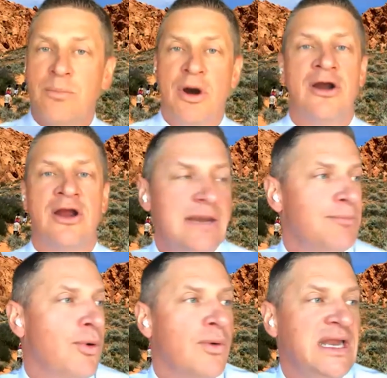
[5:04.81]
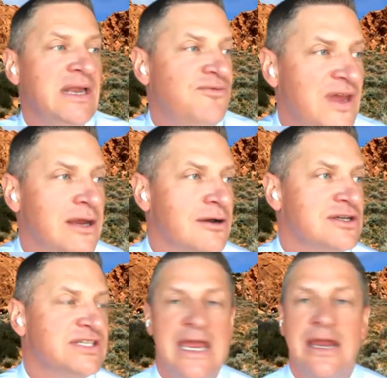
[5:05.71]
bargaining, pointing
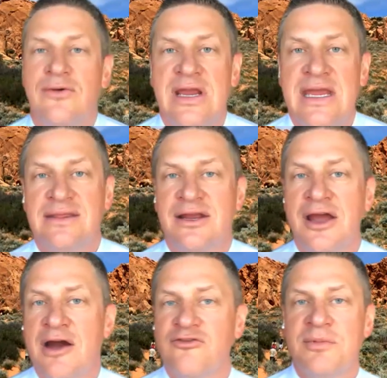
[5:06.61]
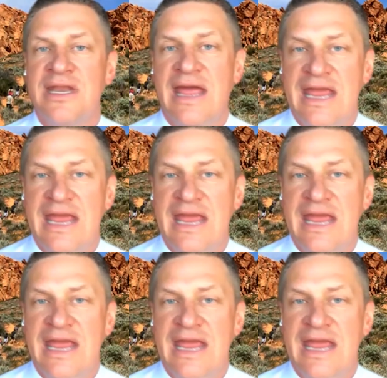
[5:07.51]
fingers, angry at the government,